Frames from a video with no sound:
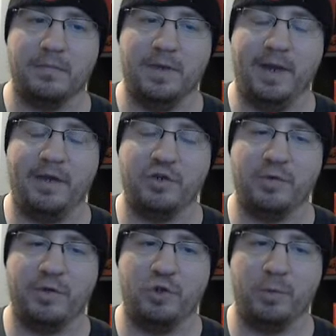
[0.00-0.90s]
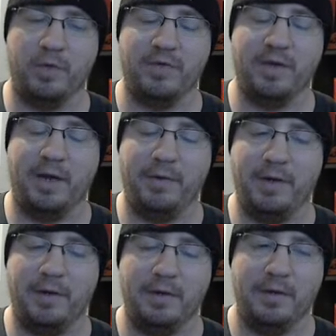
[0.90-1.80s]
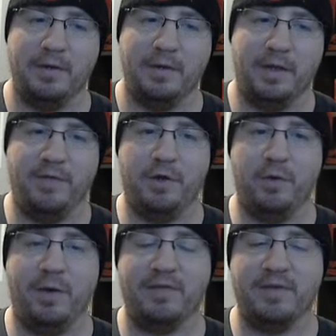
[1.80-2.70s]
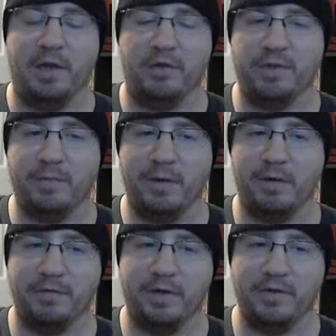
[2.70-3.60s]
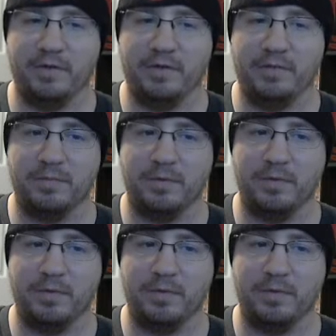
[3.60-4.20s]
Supernova Kyrie if you don't have an Elsa medal, for instance.